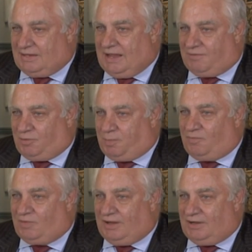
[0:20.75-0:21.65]
They have to
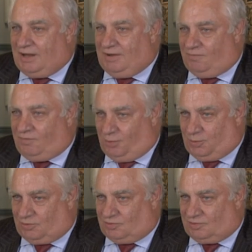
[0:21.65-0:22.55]
provide a
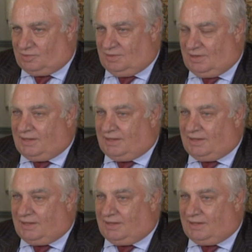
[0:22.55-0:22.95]
focus,